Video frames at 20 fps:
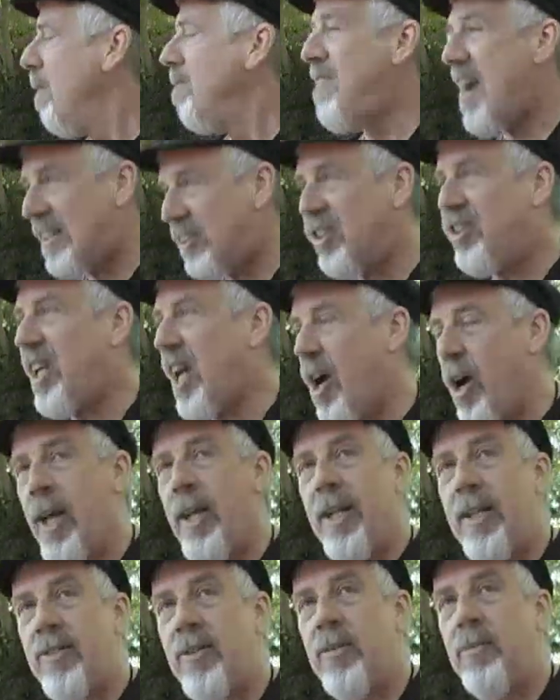
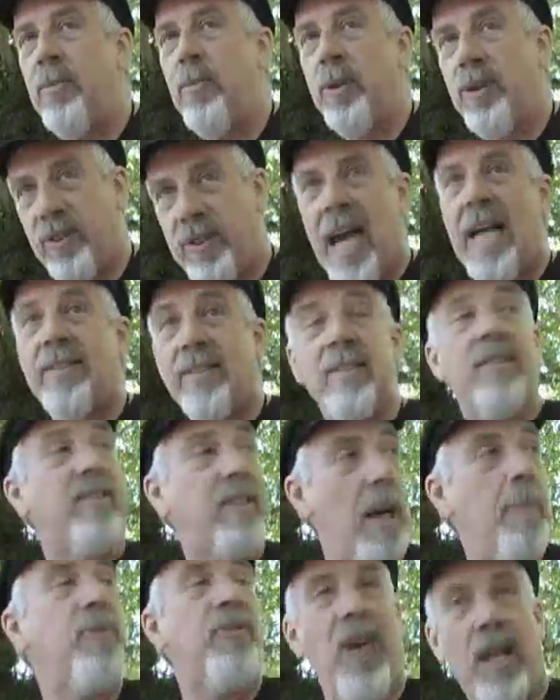Vegetarianism, which is actually a
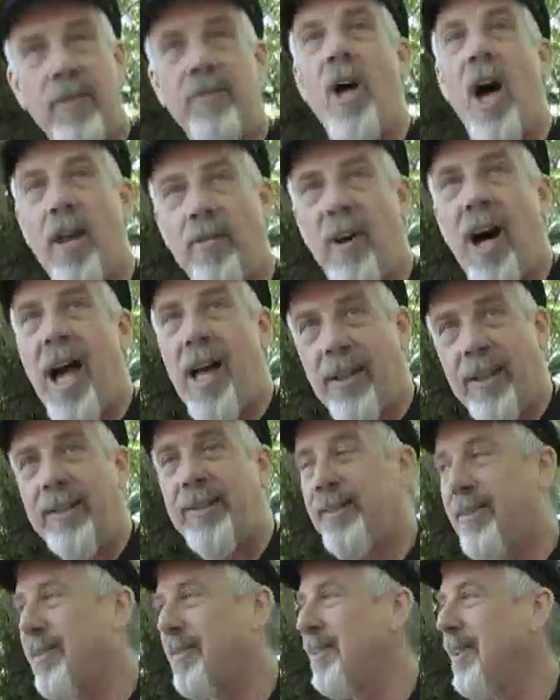subset of
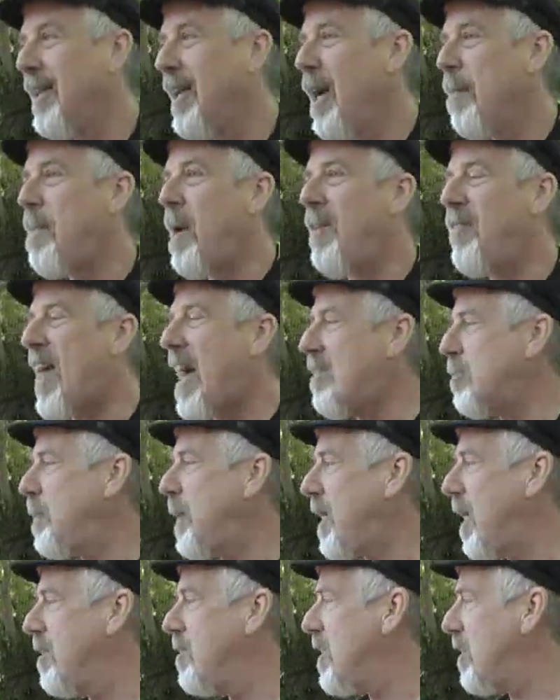nonviolence, but that's
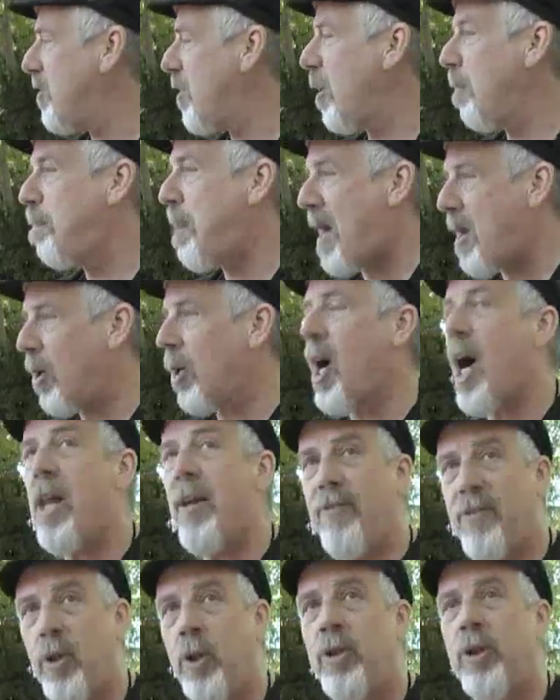because it's a better kind
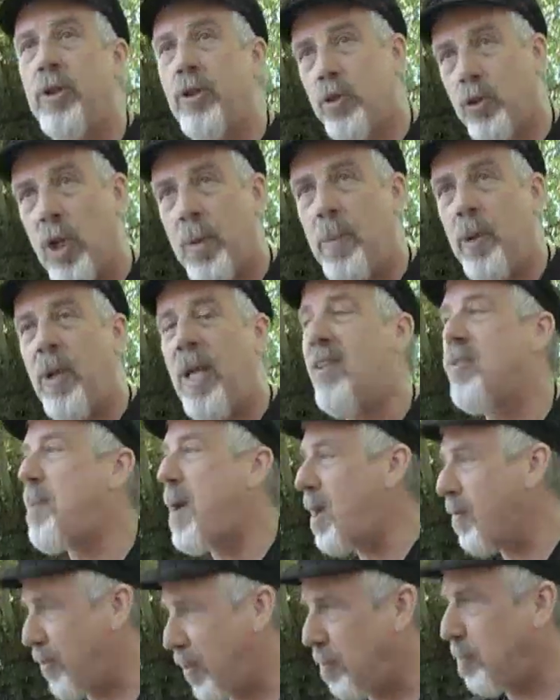of food to distribute, it's
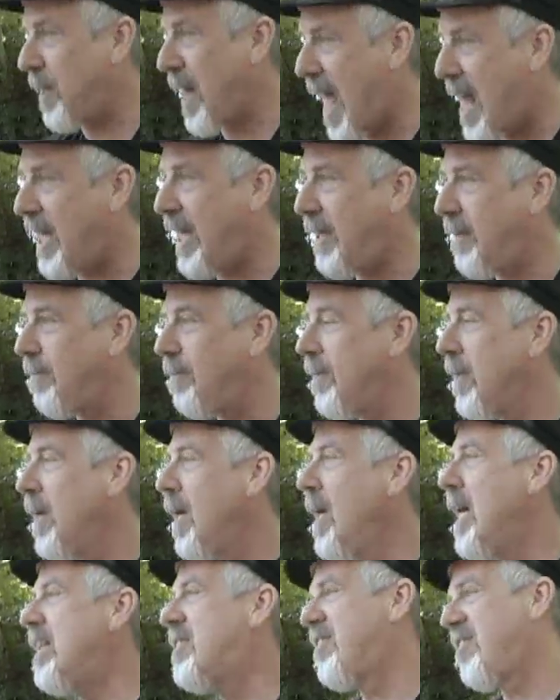better for the planet,
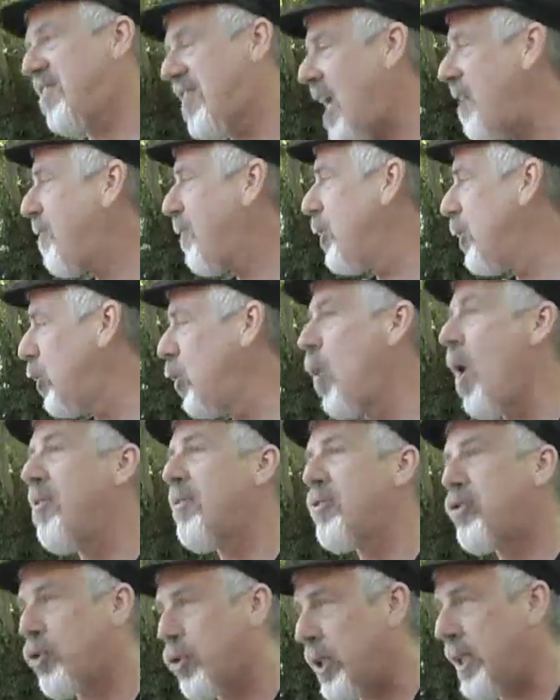it's safer to do
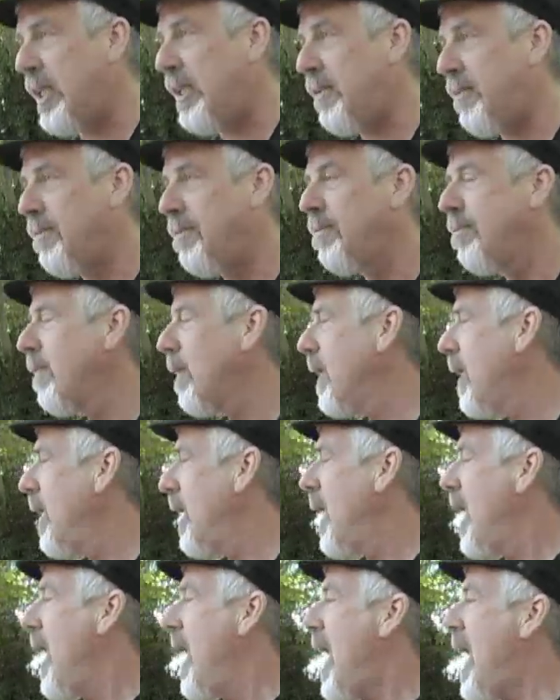on the street,
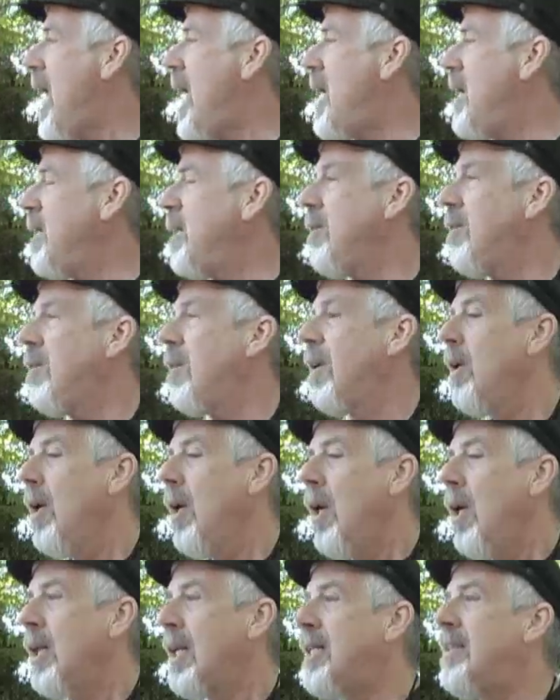and
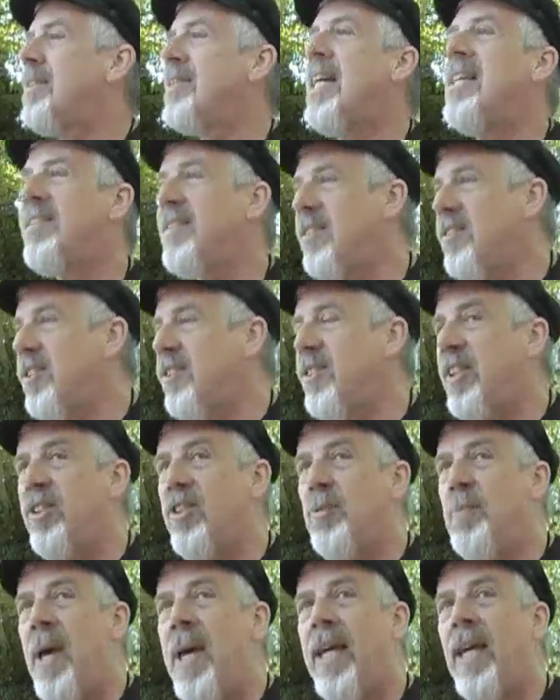consensus
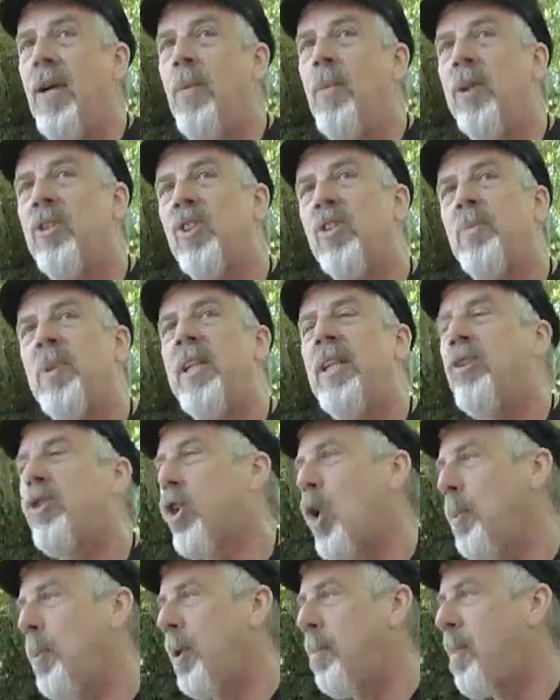decision-making, which has been
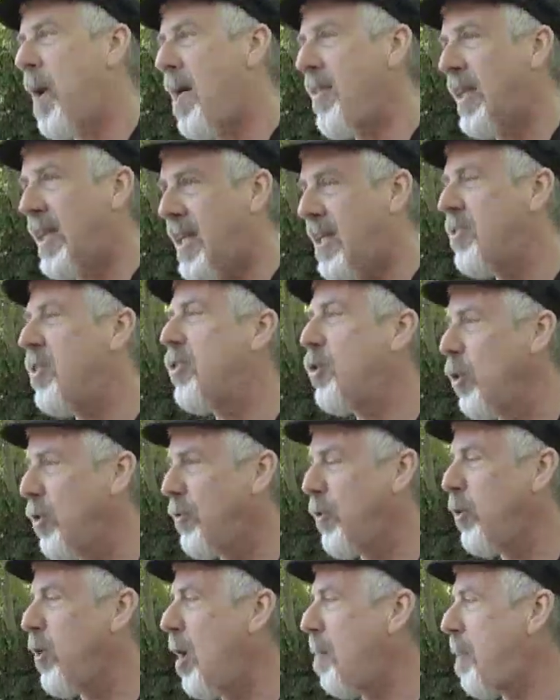interpreted by the kids at Do
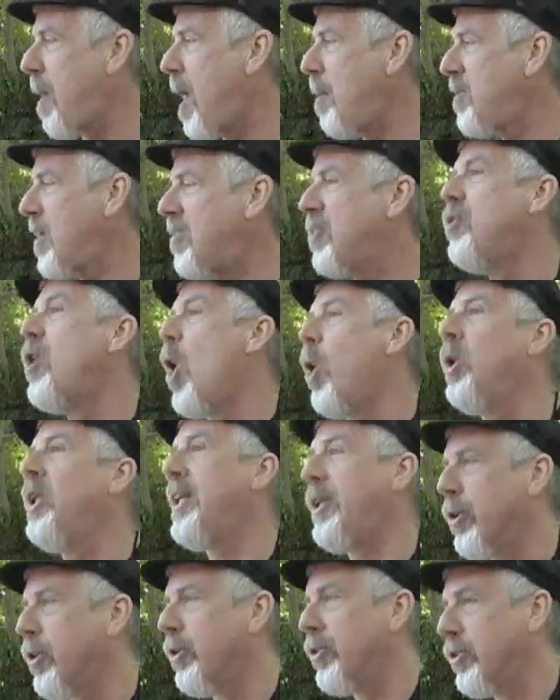Food Not Bombs as no
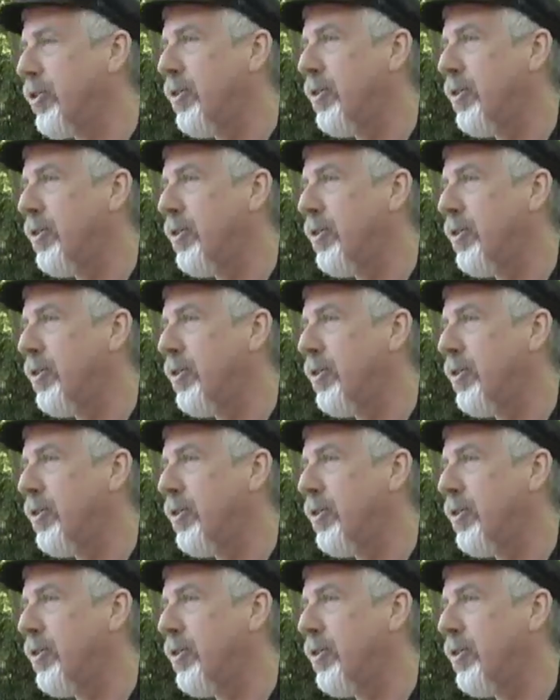leaders,